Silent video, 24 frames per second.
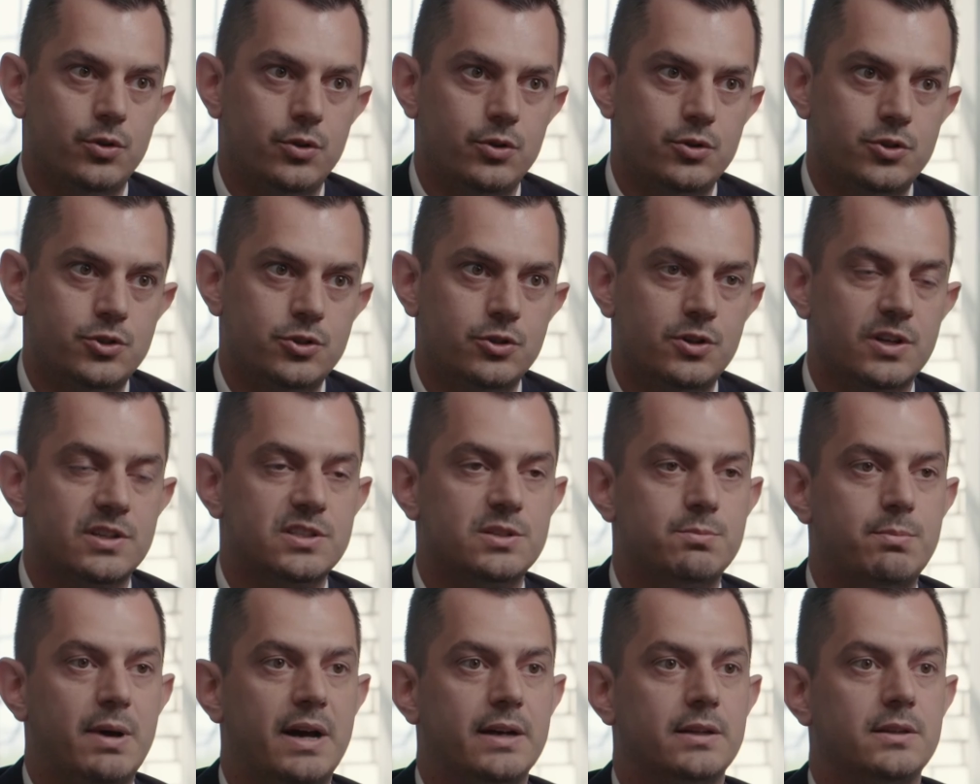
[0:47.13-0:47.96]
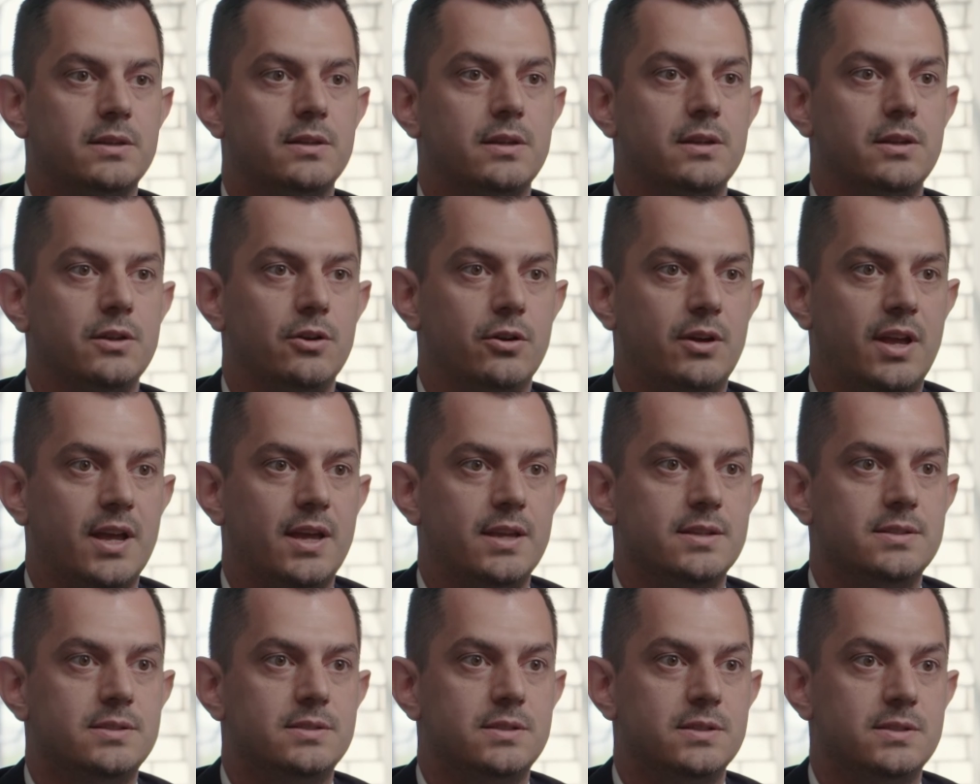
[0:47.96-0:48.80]
you should expect your
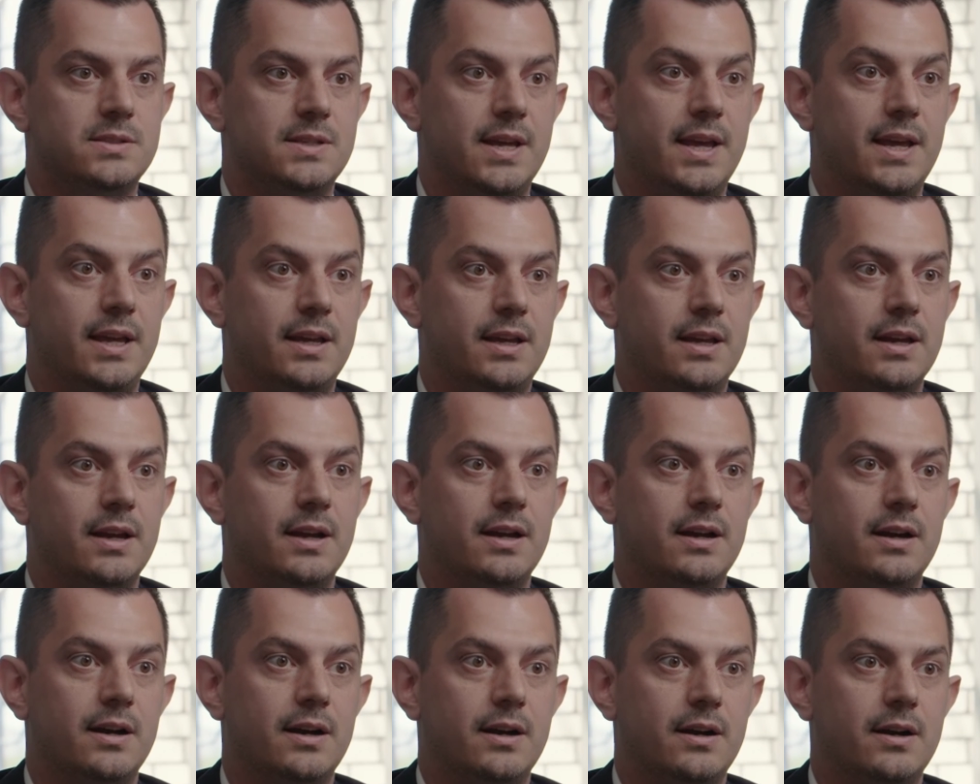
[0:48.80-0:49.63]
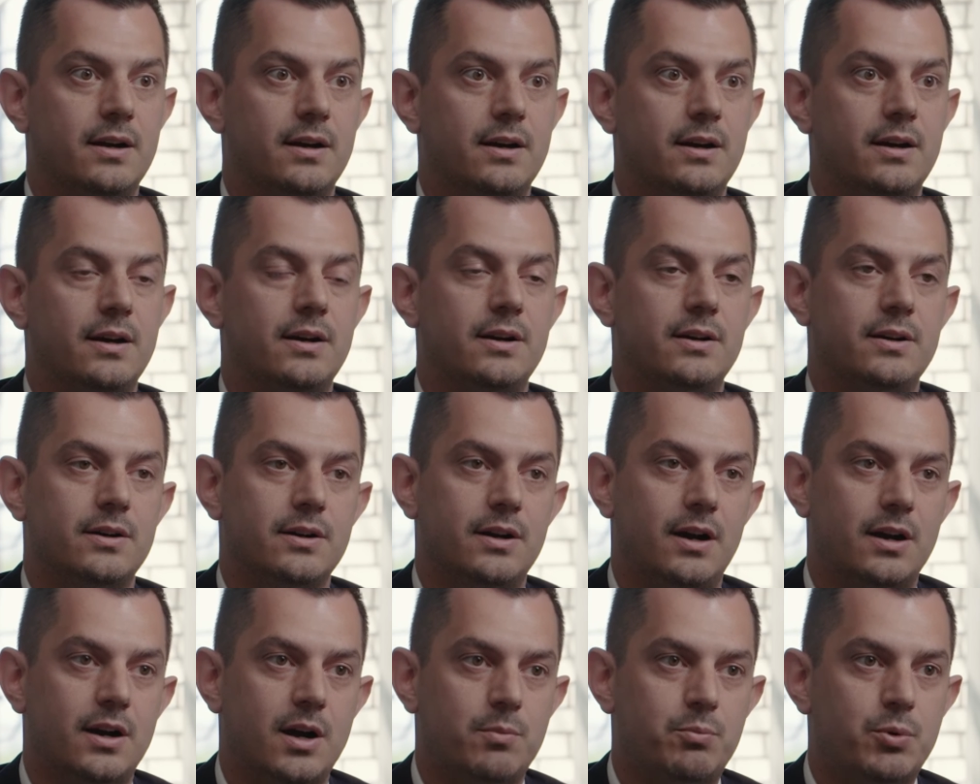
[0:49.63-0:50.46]
case to take
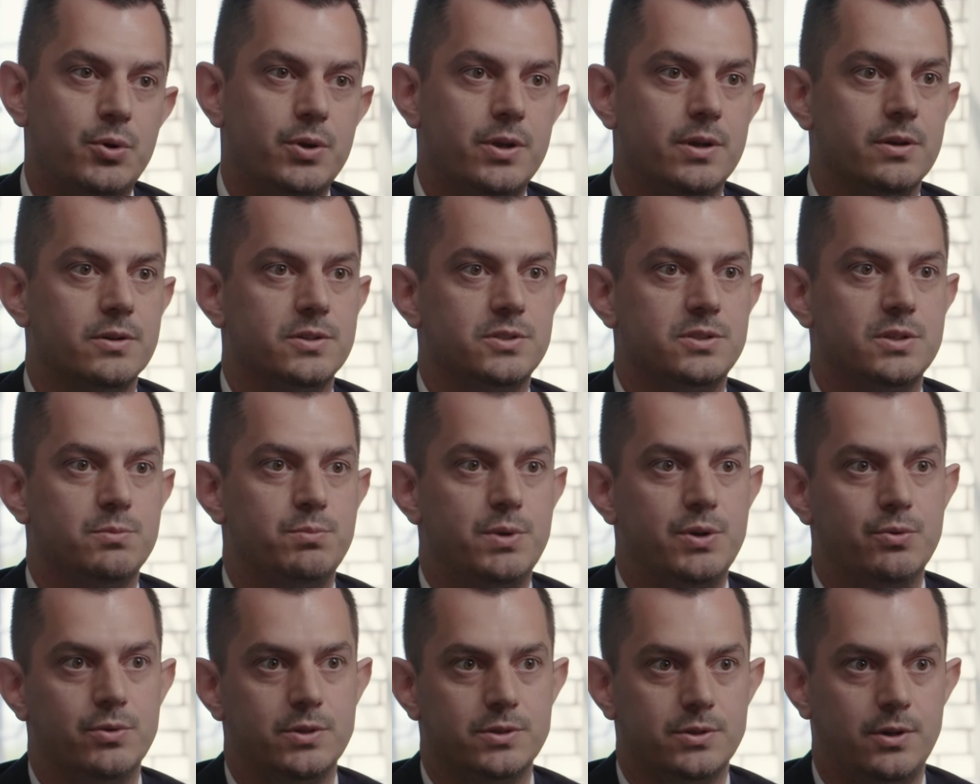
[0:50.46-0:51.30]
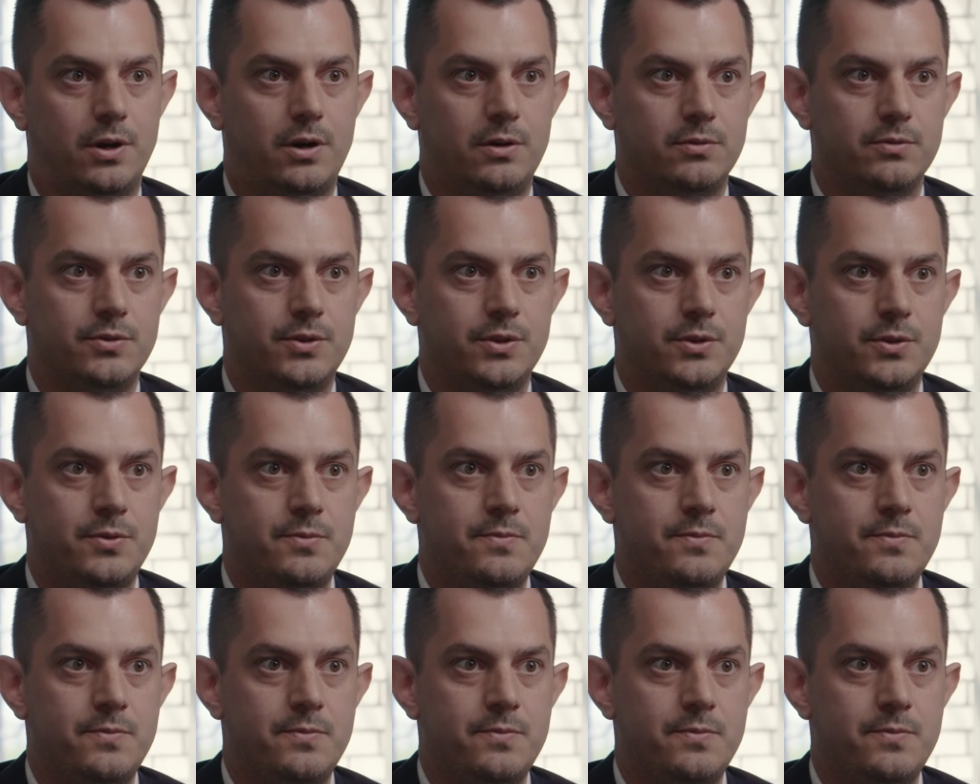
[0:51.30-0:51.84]
a couple years to be resolved.